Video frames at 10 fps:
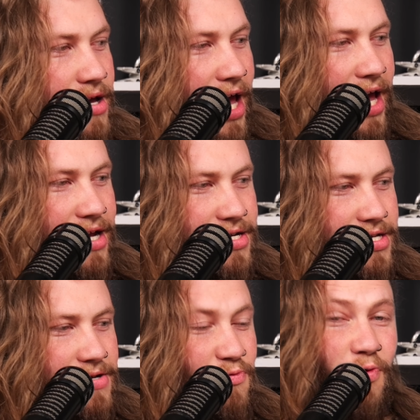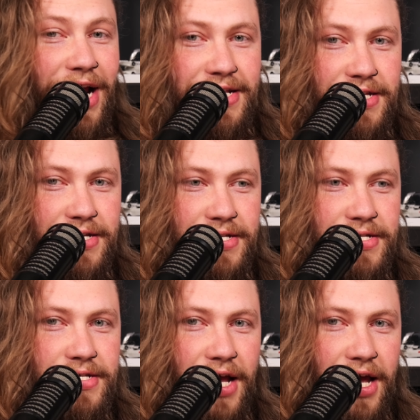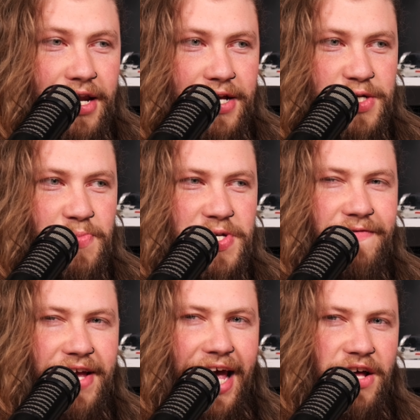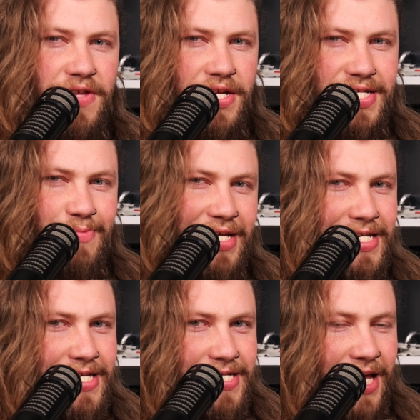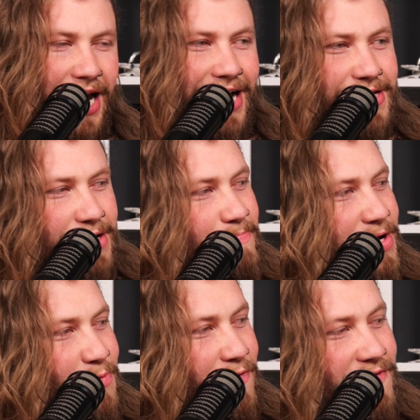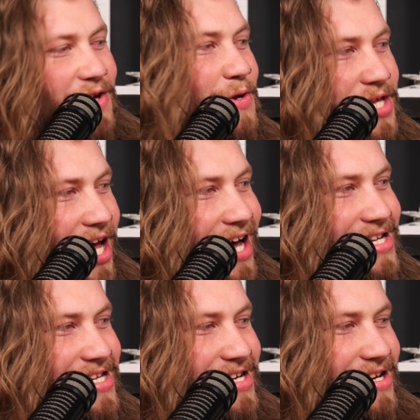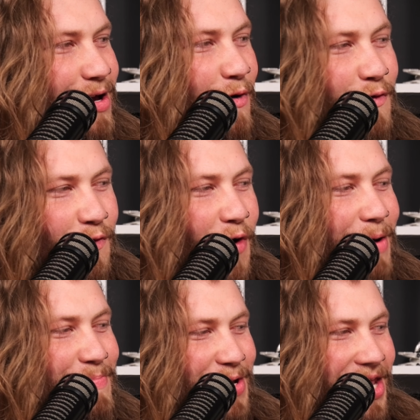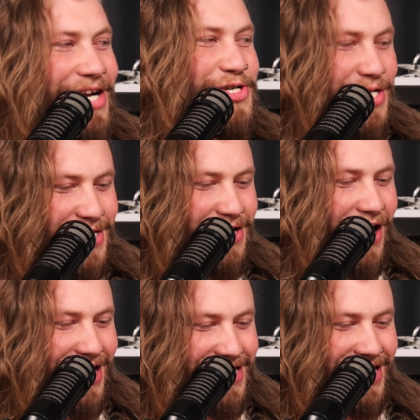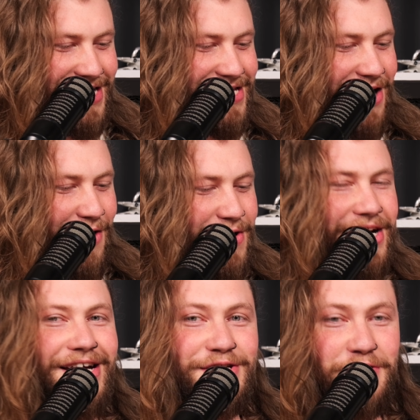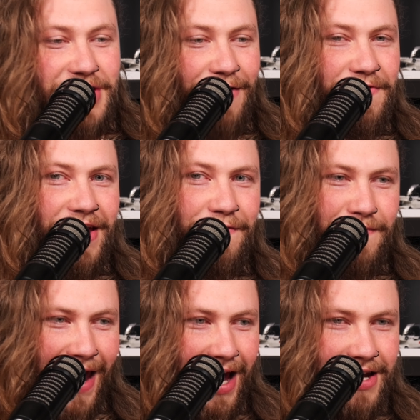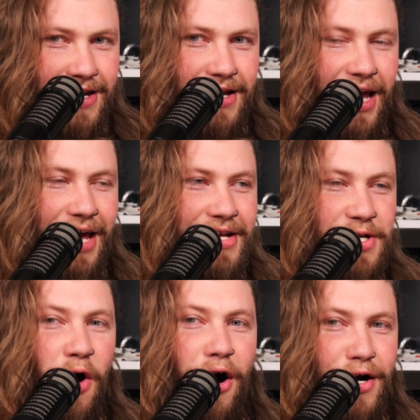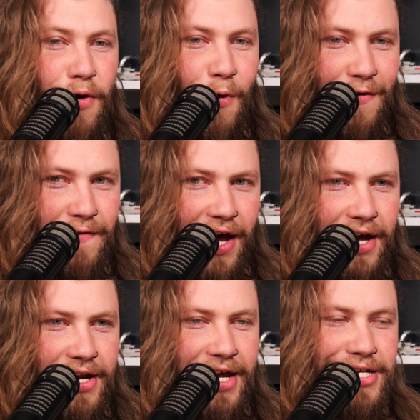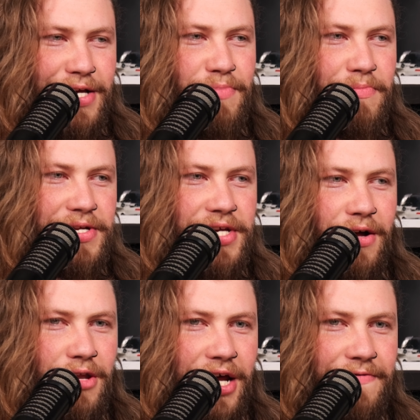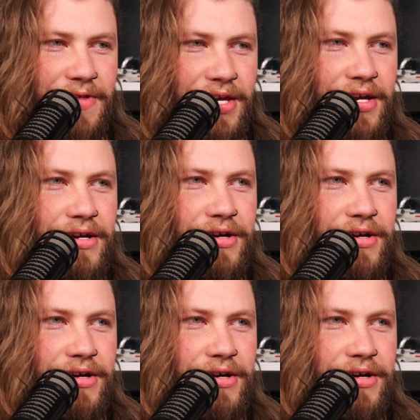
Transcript: And races and a specific alien species that hasn't been revealed yet from Legends content. So she's definitely a fan and is a hardcore fan and is implementing a lot of the